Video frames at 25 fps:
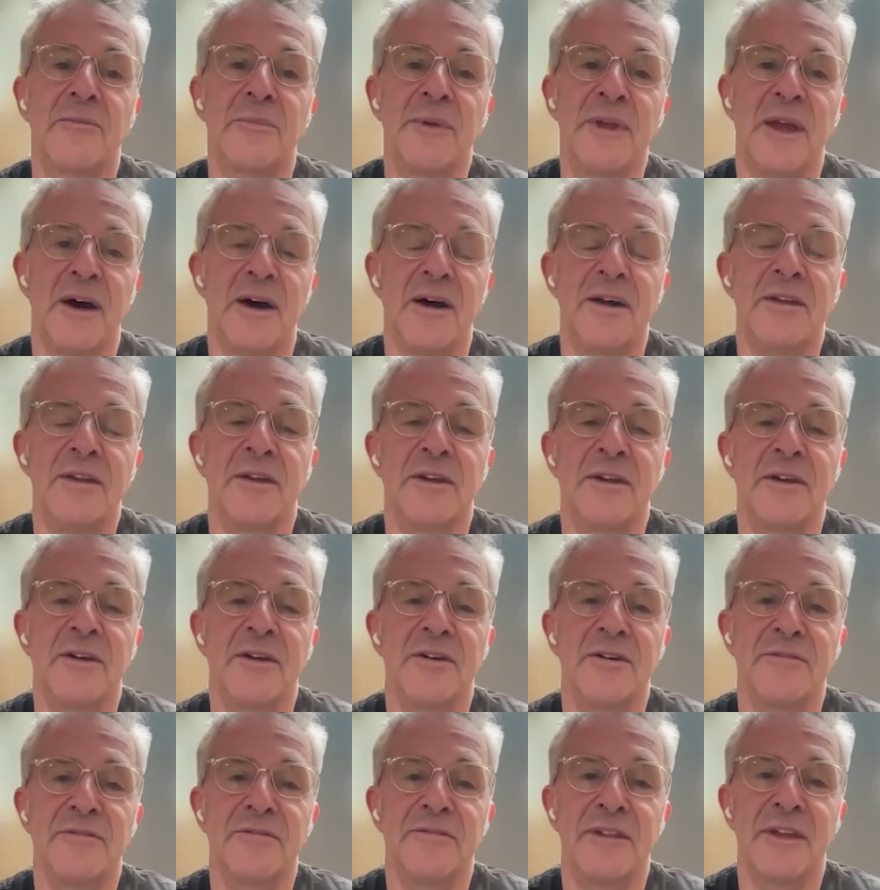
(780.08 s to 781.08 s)
behind the
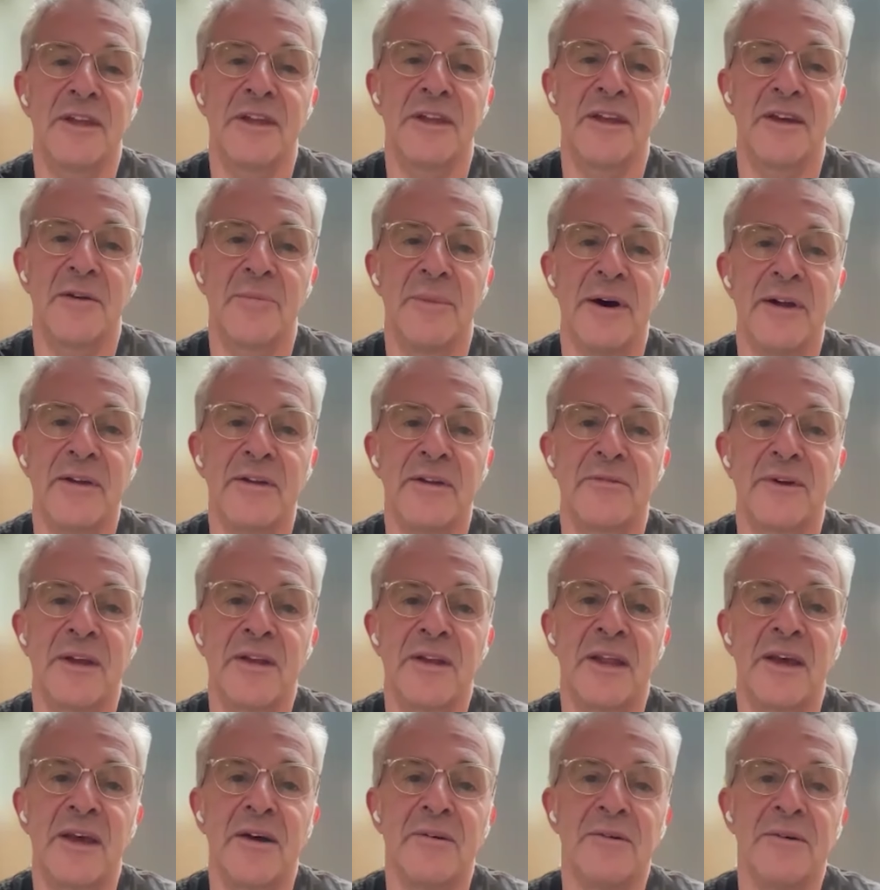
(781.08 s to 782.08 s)
curve thinking about it
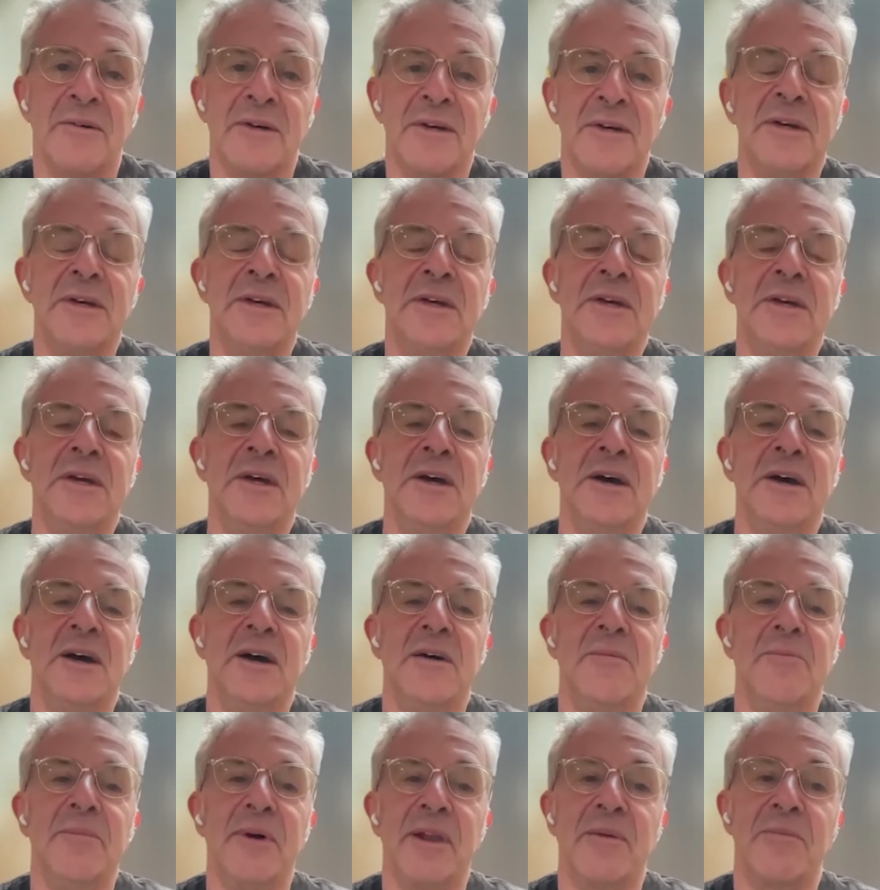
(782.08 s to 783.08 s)
right now,
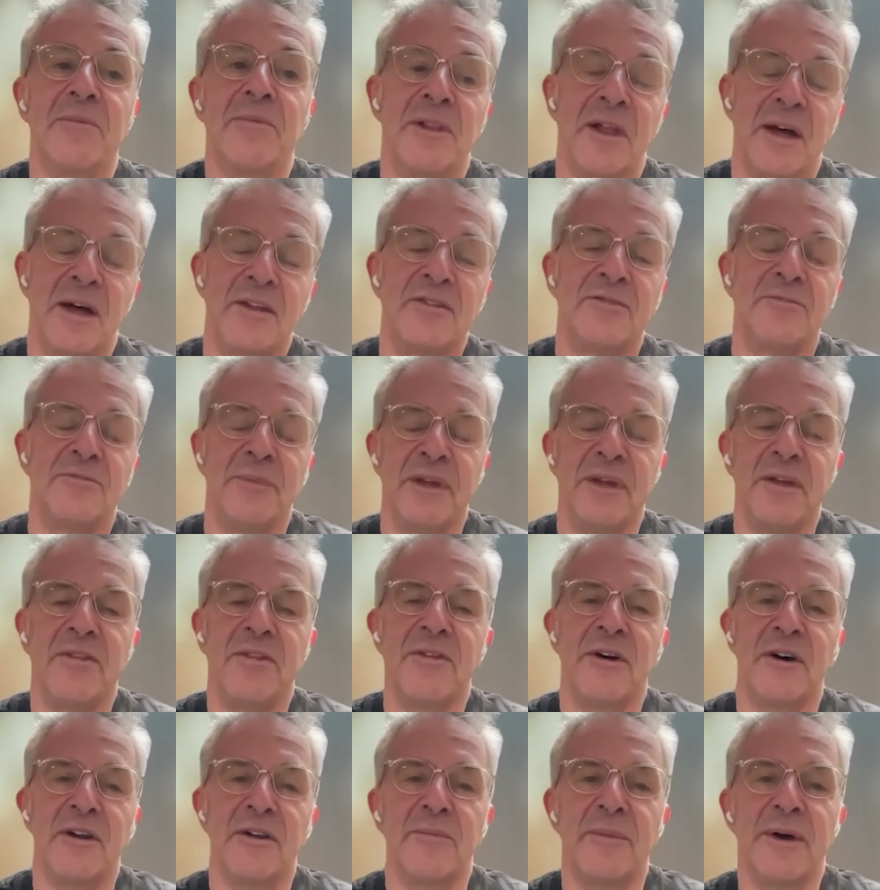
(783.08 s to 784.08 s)
but I'm glad it's being
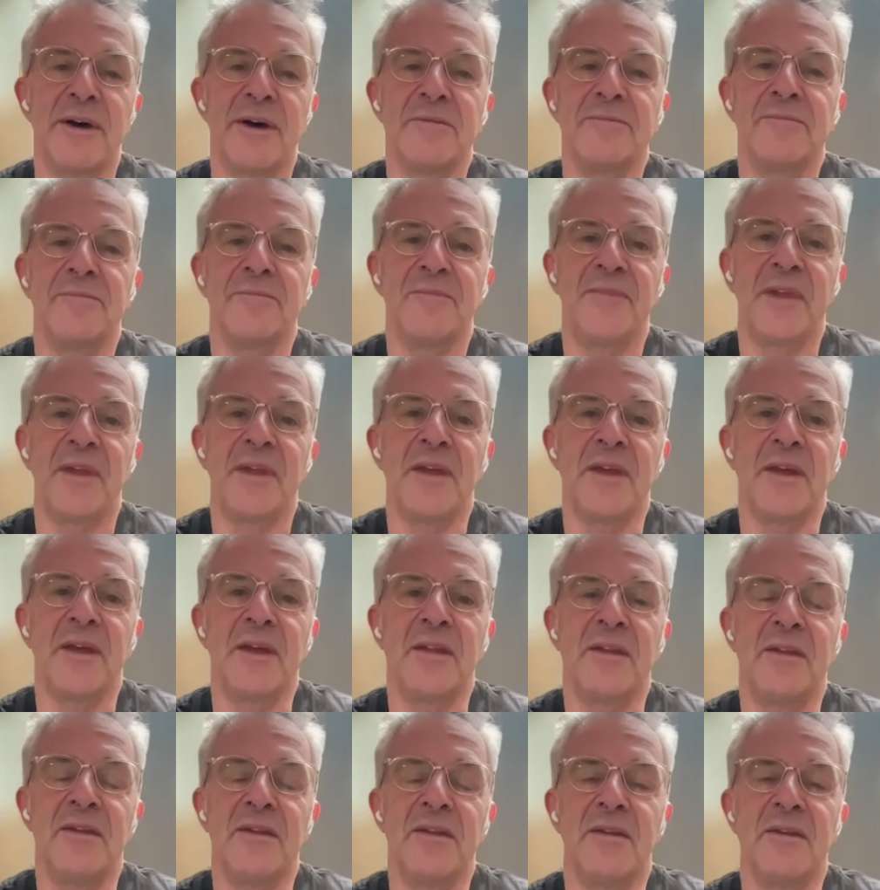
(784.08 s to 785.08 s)
thought about.
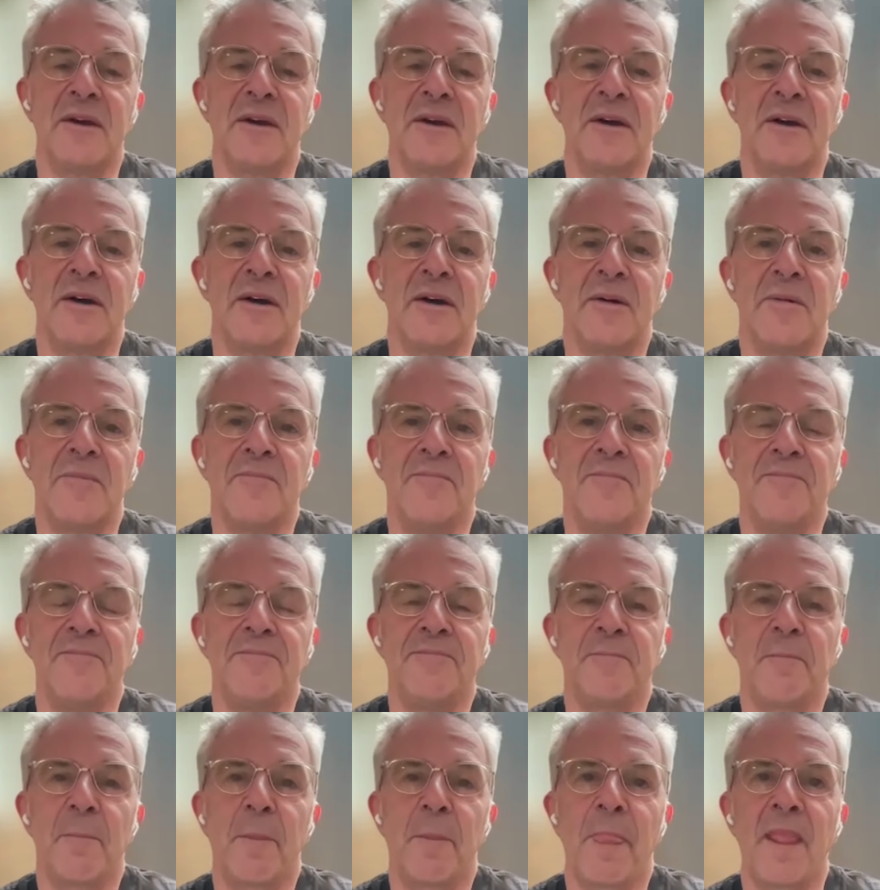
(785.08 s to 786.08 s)
And
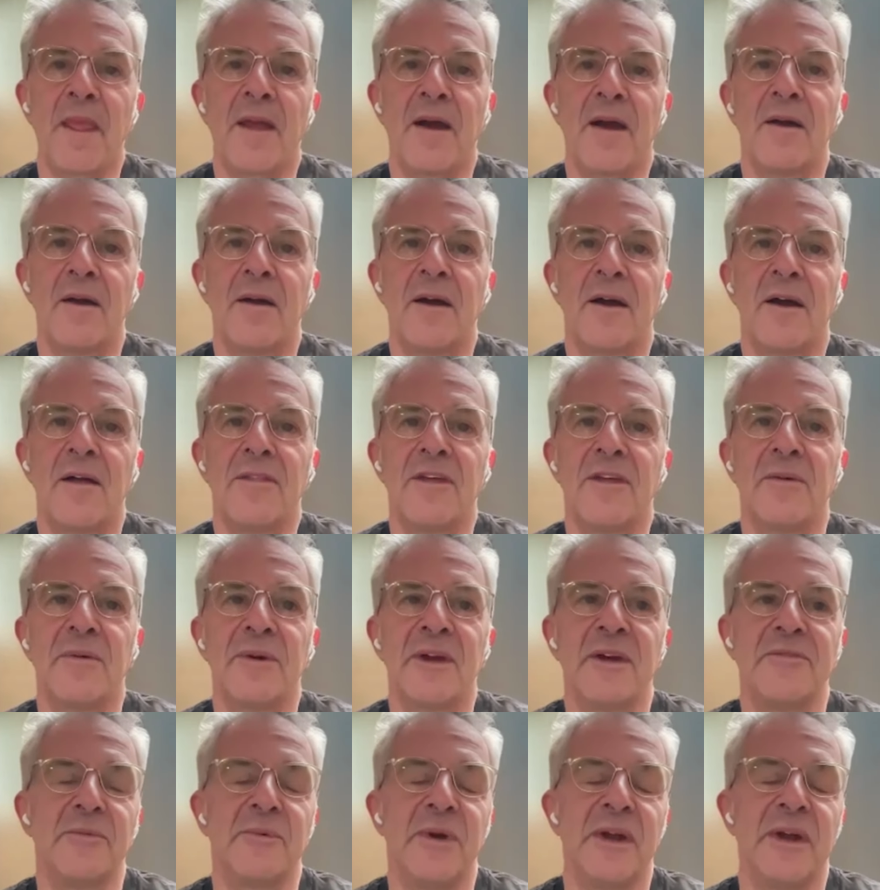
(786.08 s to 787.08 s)
I think we
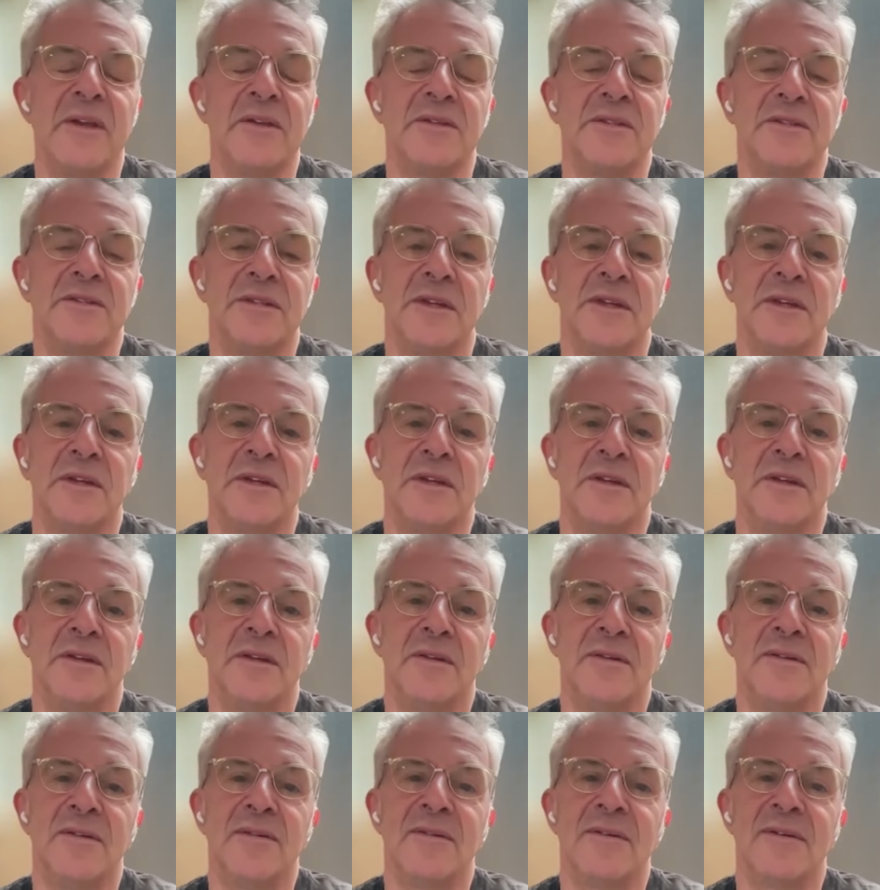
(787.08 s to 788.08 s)
have to wait and see
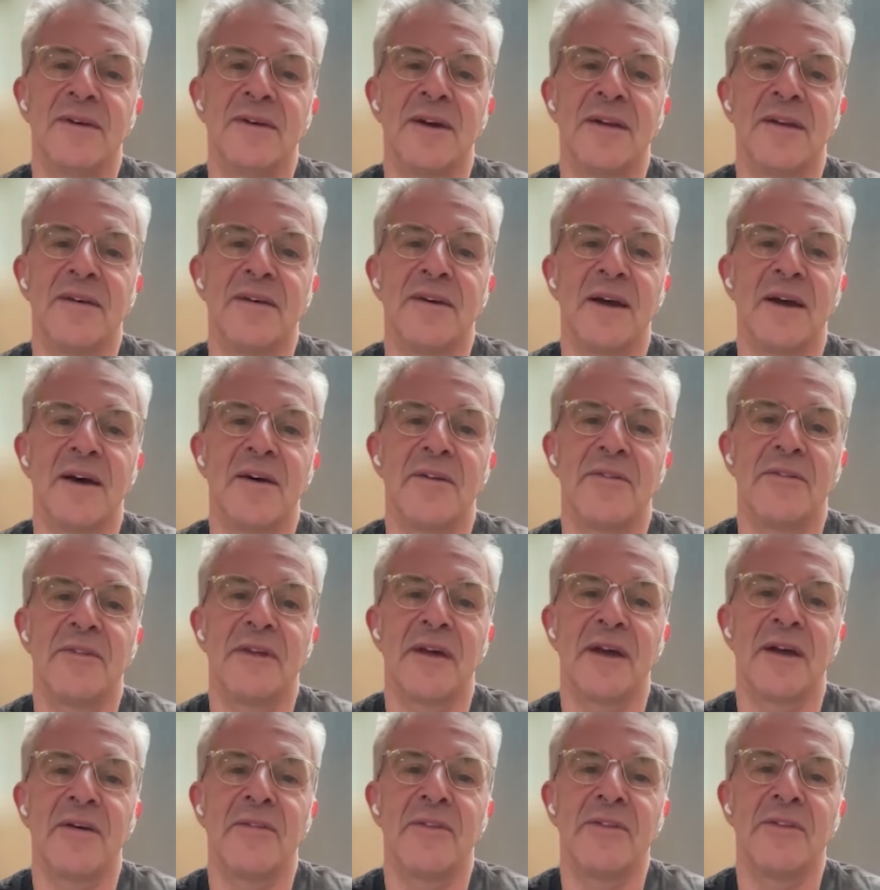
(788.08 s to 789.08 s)
kind of
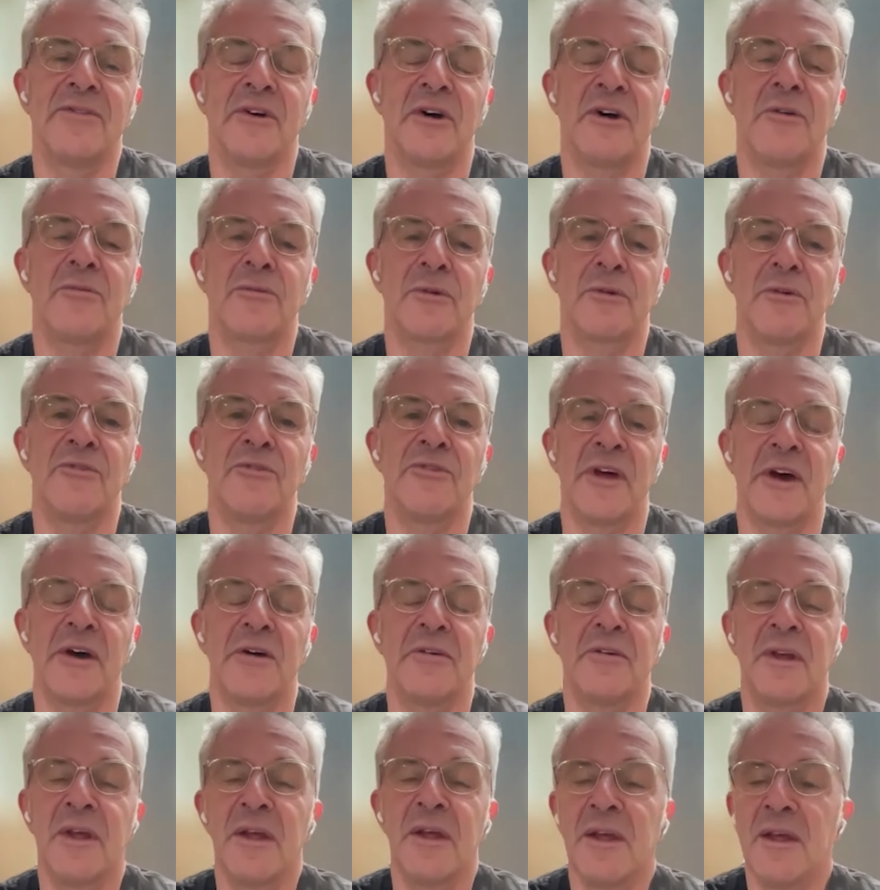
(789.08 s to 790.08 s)
how this all rolls out.